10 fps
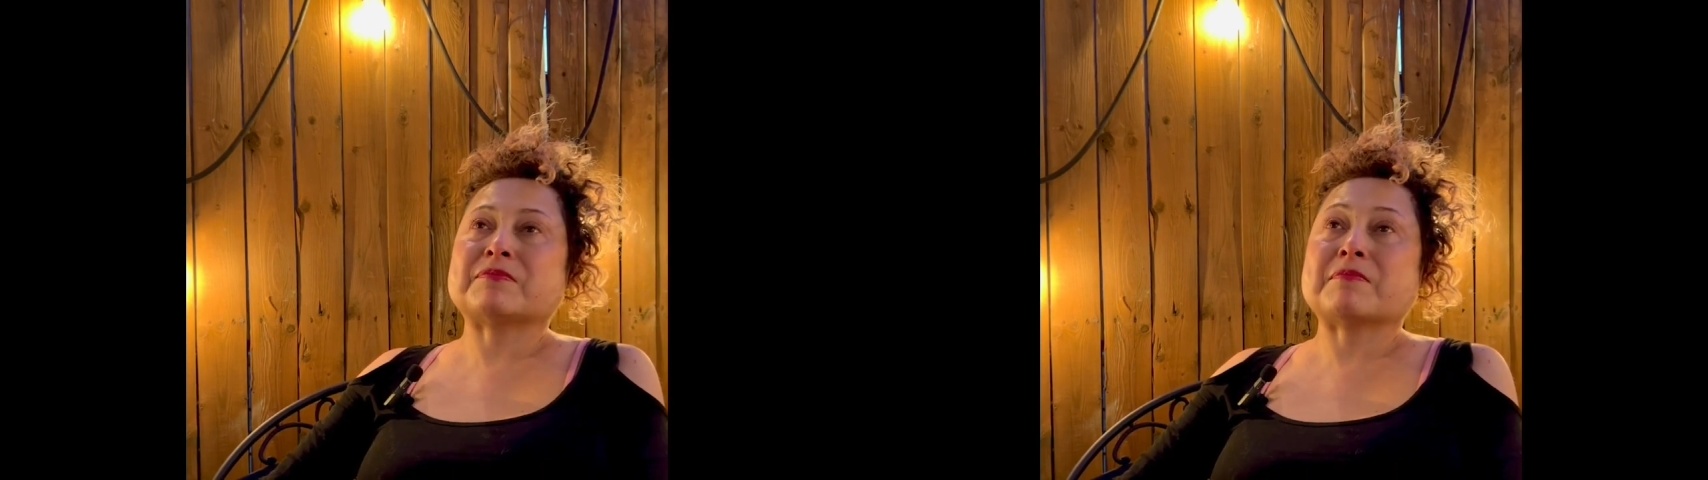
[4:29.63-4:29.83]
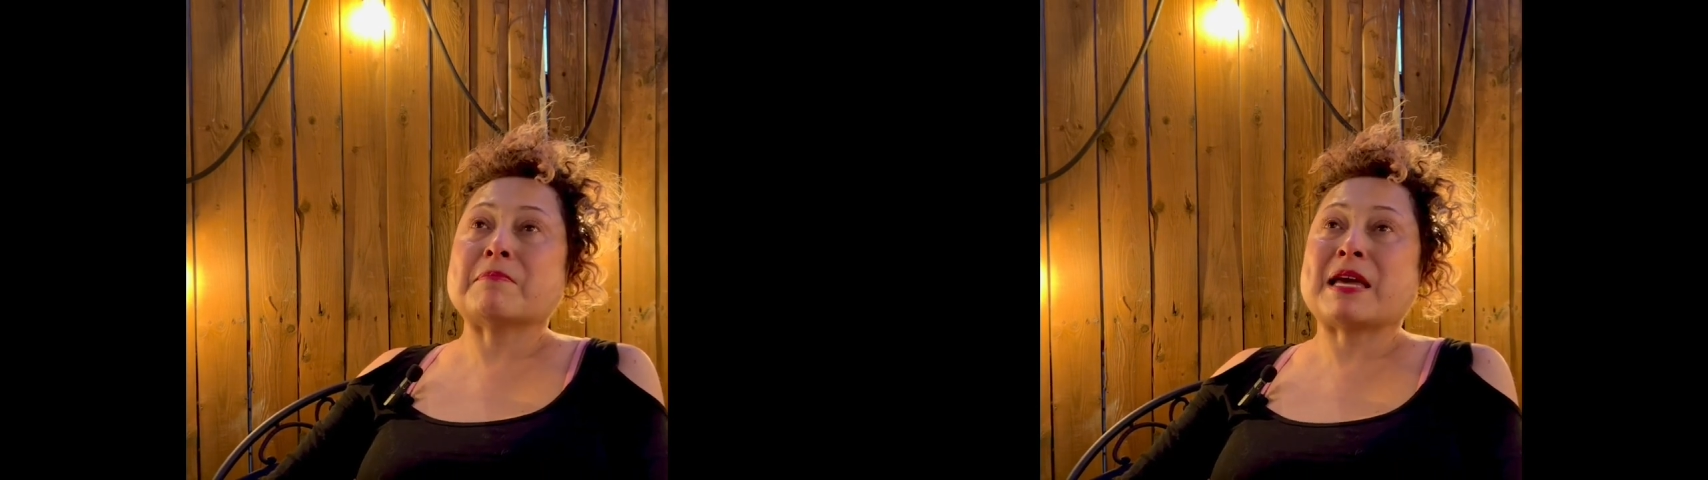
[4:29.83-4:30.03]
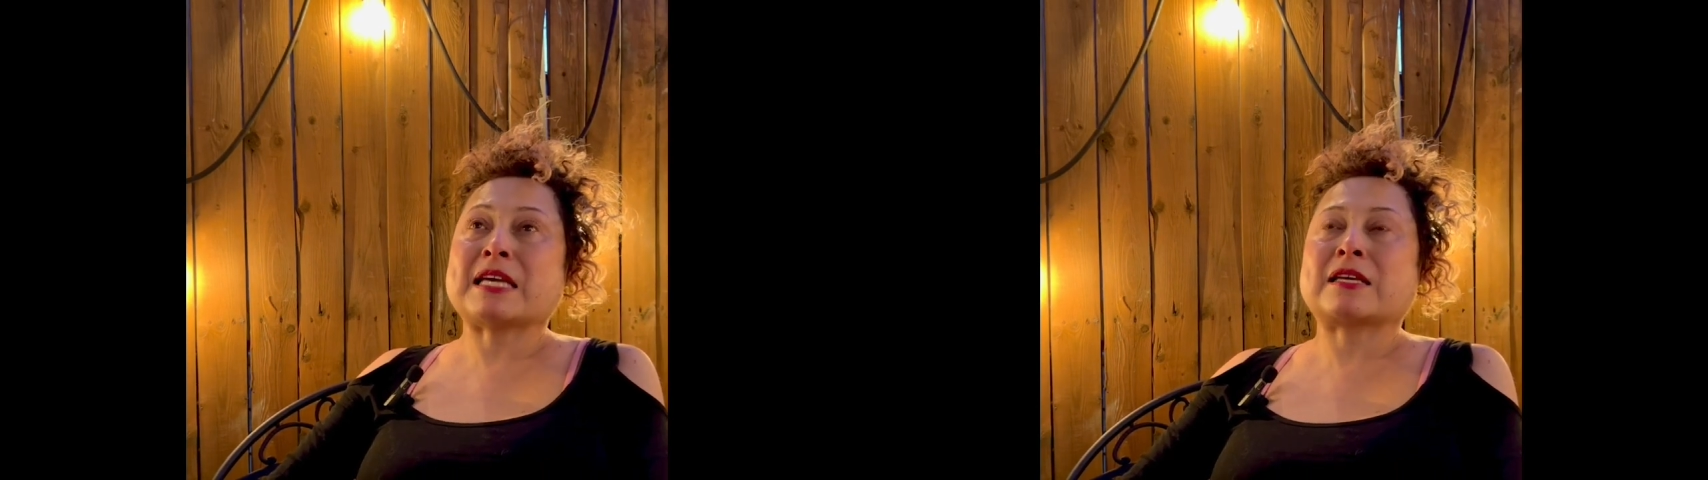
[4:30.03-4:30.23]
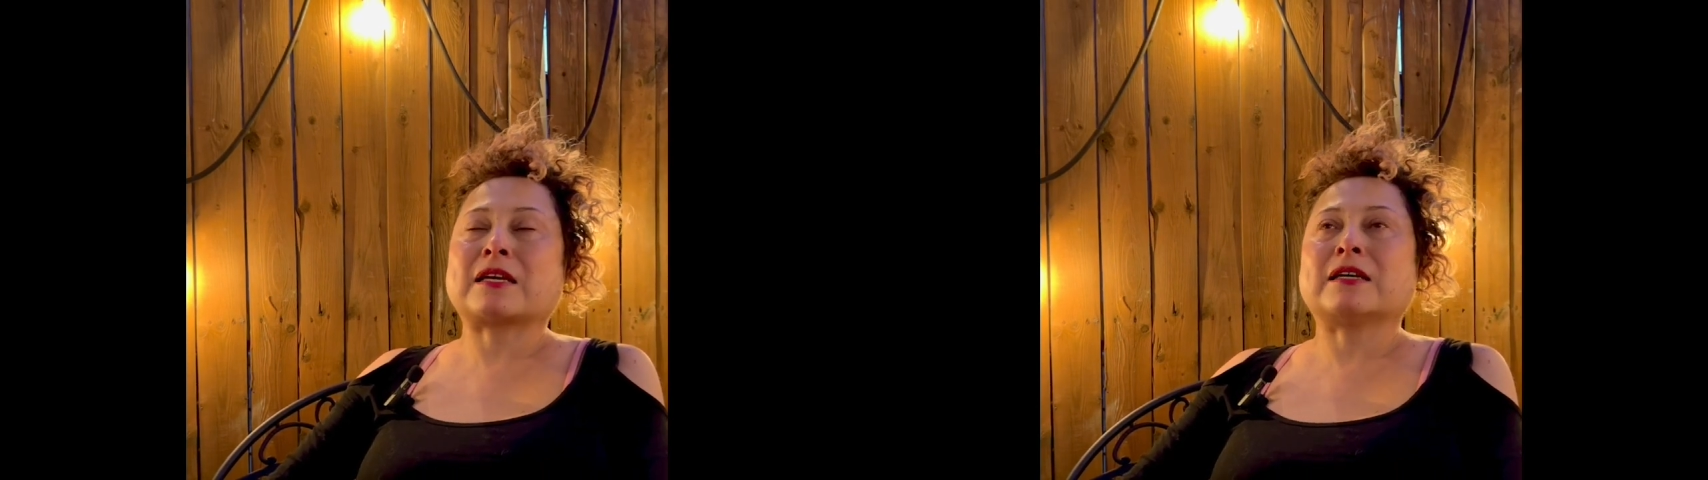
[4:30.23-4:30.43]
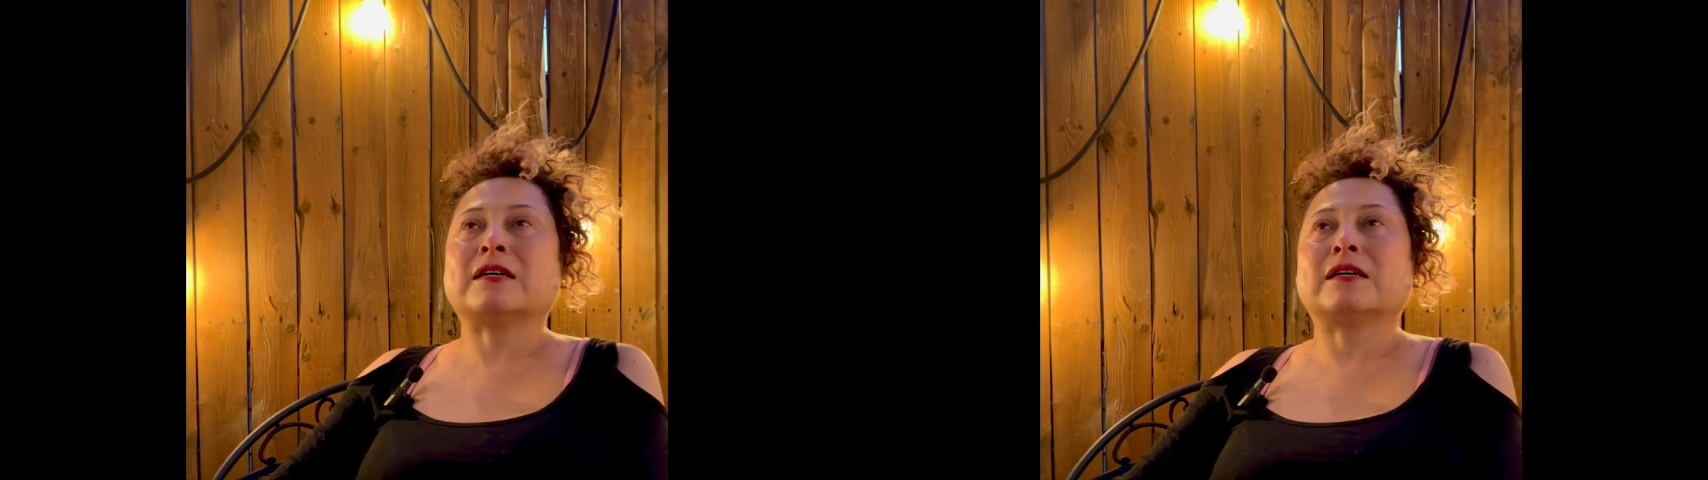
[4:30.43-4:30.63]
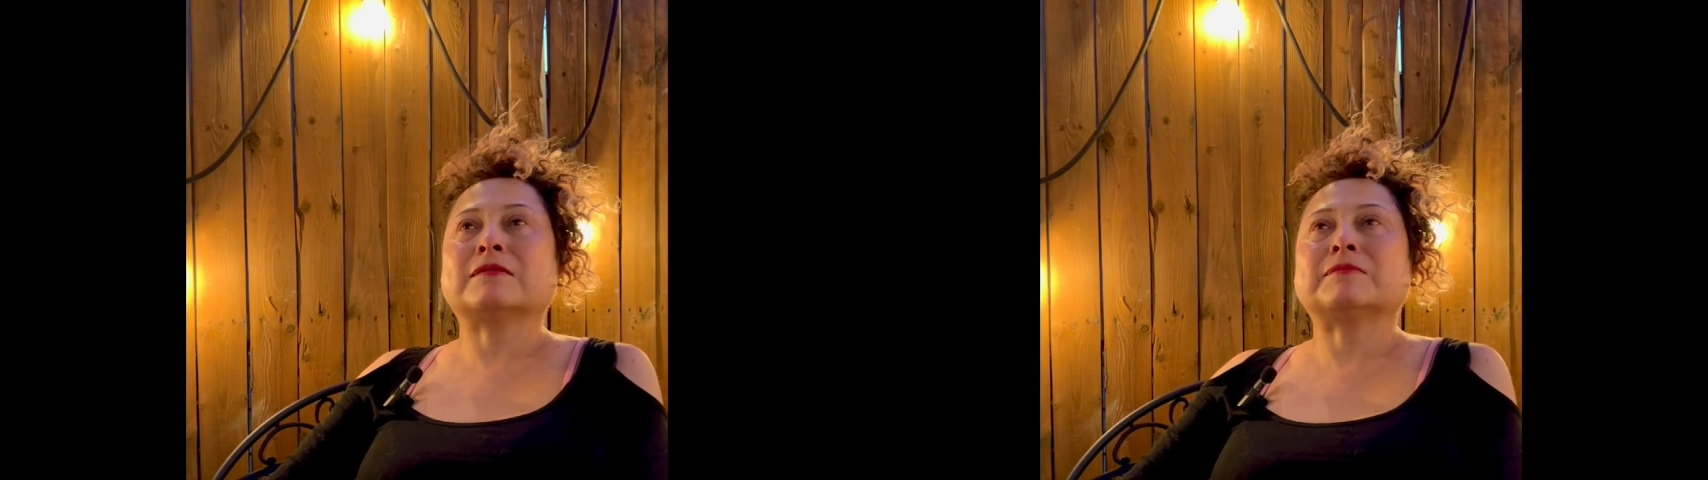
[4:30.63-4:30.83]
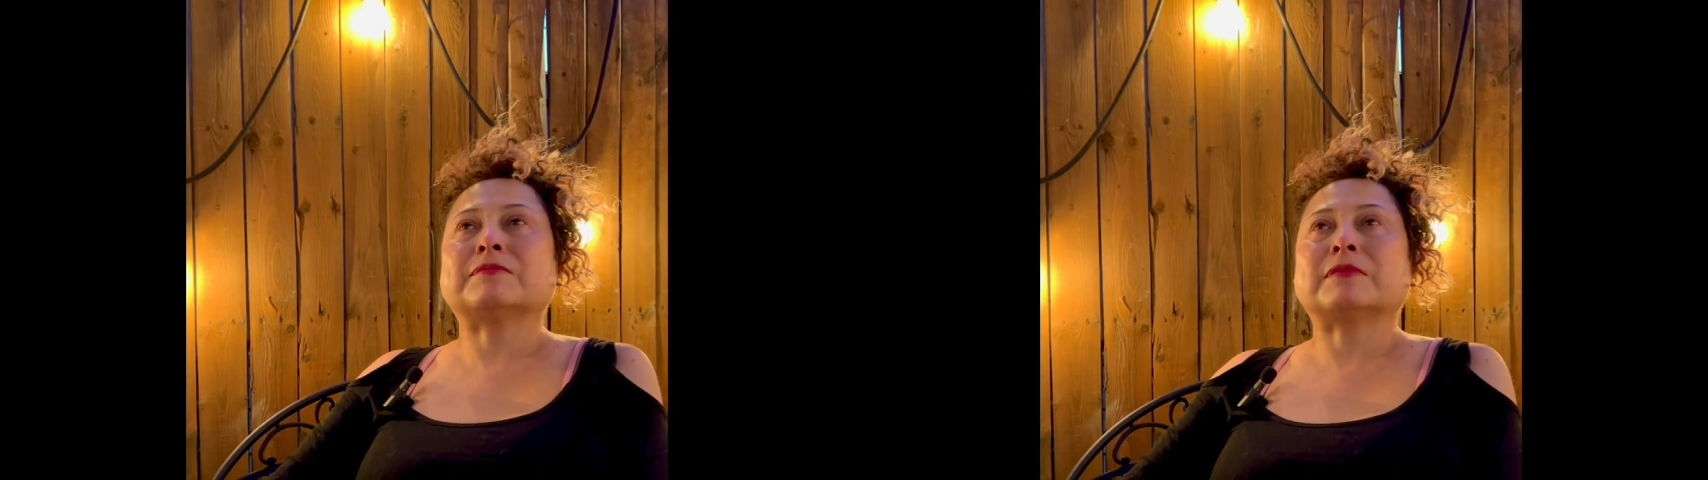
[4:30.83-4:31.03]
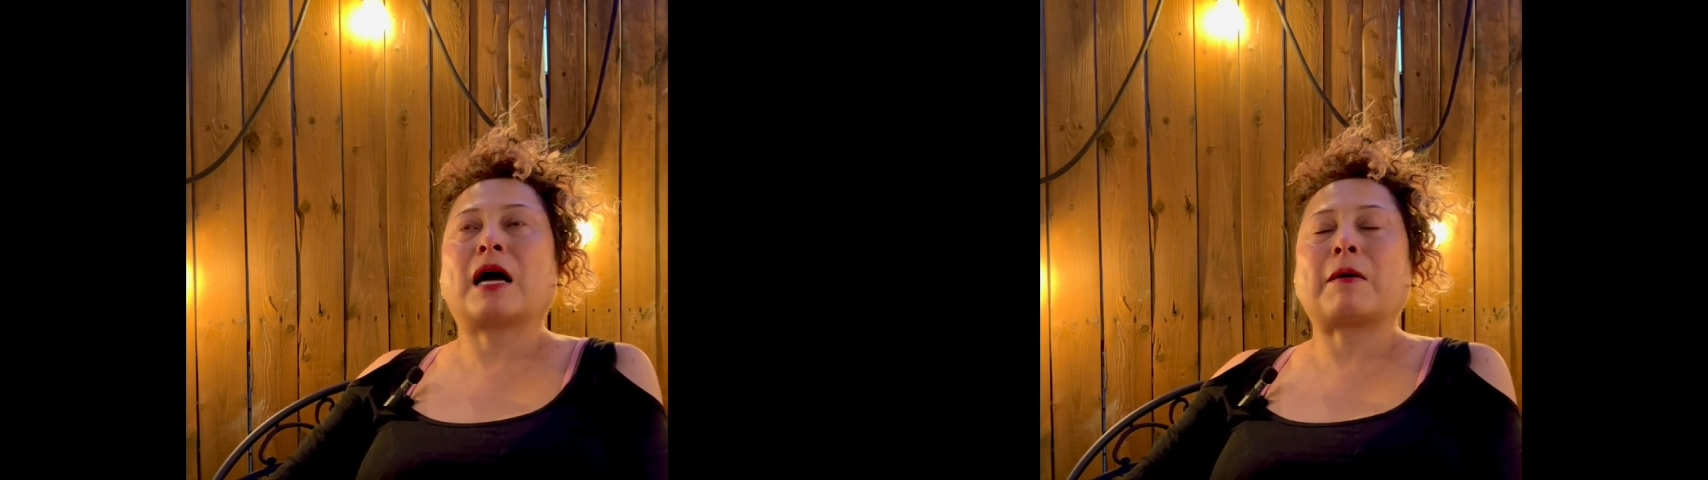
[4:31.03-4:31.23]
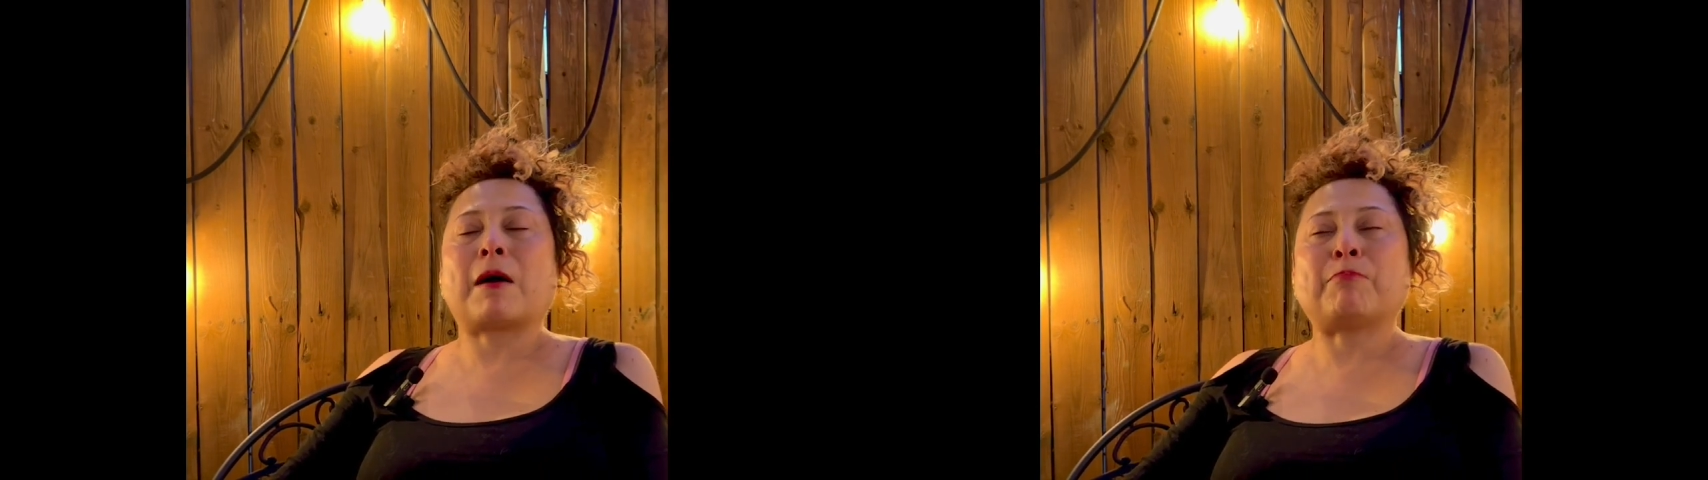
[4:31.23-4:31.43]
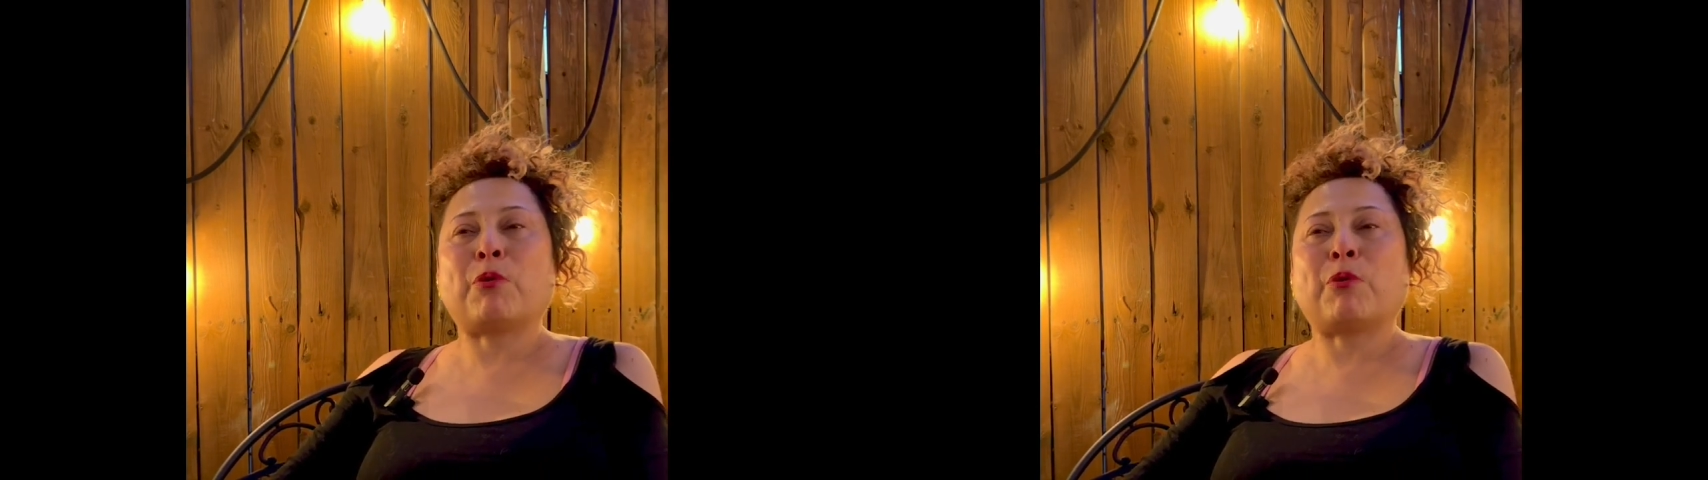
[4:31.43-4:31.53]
make a